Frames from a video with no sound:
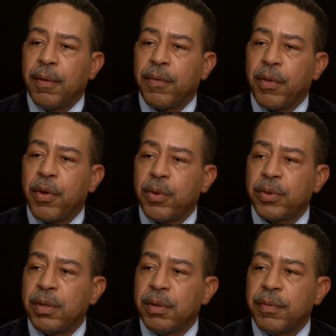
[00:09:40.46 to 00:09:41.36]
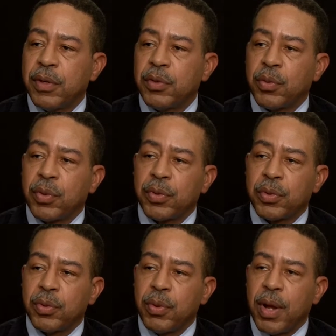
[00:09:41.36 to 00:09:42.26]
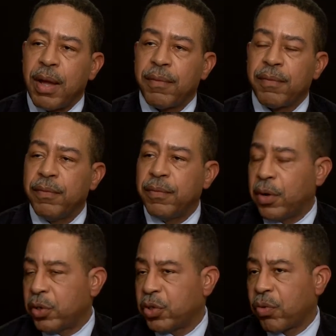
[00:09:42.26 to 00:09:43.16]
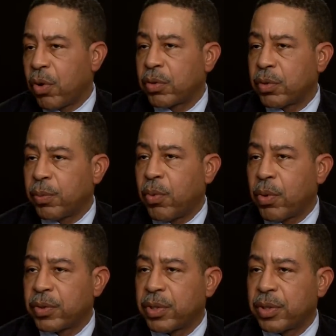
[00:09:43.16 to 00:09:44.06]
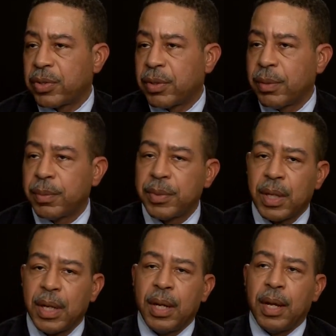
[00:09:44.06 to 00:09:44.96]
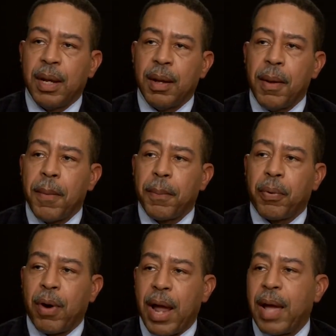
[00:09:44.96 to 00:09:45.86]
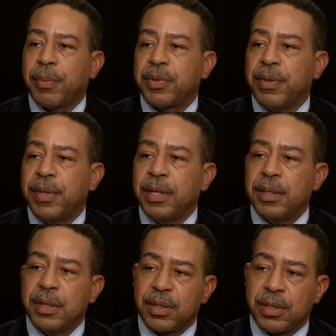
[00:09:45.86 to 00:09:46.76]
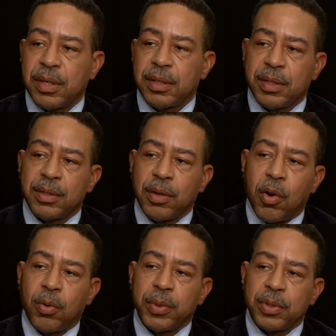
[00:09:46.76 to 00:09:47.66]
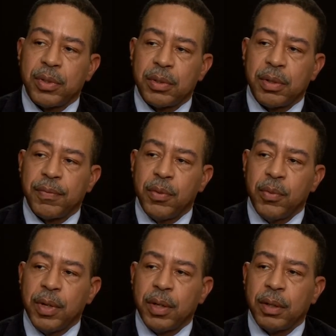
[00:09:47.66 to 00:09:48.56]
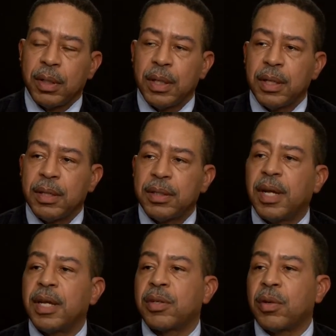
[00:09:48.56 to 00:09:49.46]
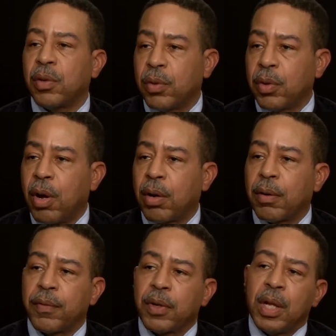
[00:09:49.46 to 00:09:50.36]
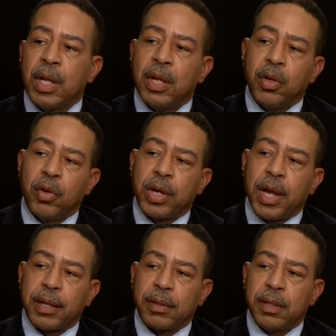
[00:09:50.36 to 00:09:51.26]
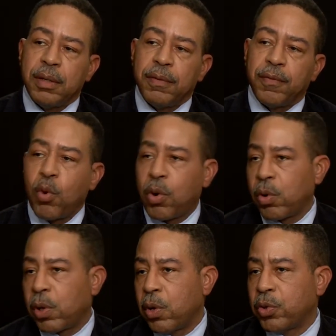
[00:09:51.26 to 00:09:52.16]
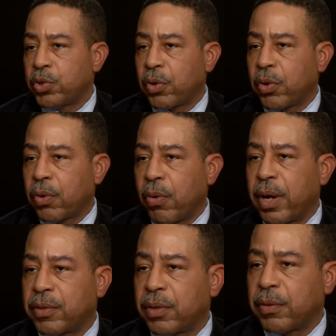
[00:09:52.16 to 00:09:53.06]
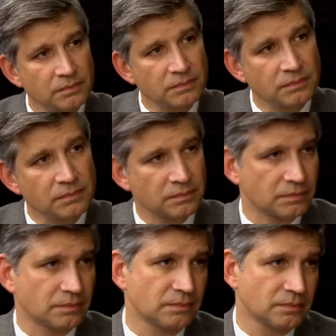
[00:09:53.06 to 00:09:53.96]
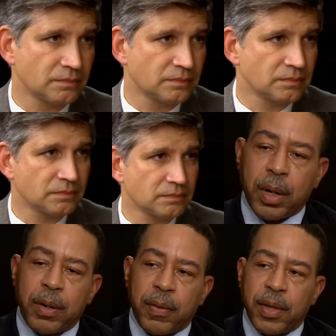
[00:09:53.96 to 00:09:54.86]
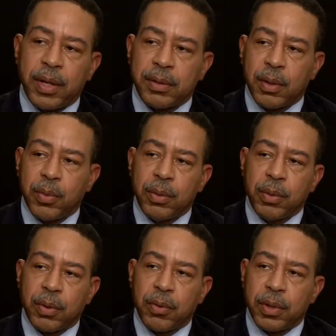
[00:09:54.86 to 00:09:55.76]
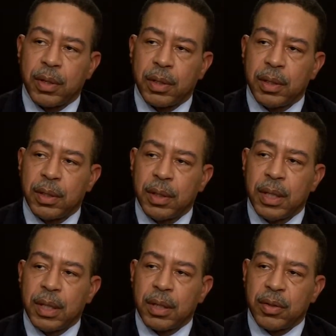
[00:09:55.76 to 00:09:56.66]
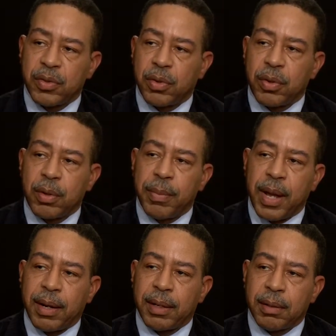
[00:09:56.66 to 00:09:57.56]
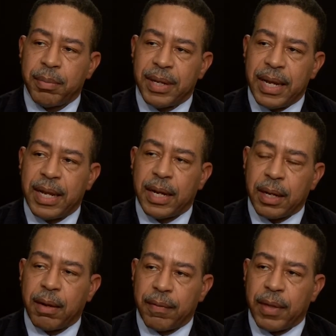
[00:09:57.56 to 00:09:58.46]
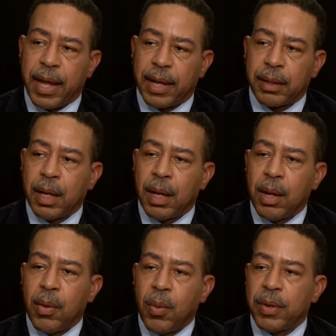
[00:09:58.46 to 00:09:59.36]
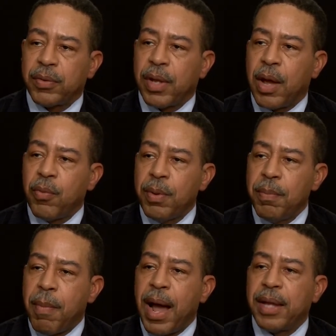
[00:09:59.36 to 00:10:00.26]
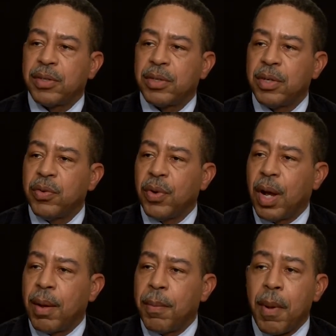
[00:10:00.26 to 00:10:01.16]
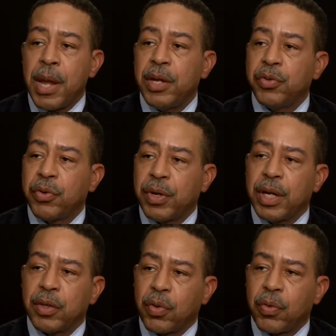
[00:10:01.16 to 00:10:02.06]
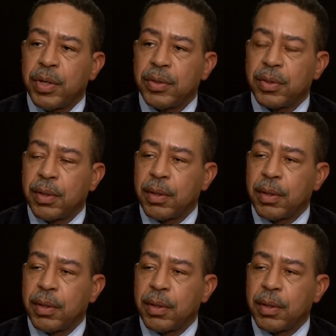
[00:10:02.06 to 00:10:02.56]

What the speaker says: For those individuals who have very strong support systems, perhaps the descent into homelessness, if you will, takes a little longer. Look at the foreclosure crisis, for example. You know, one of the things that we were critically concerned about at the beginning of that was that we might see a major increase in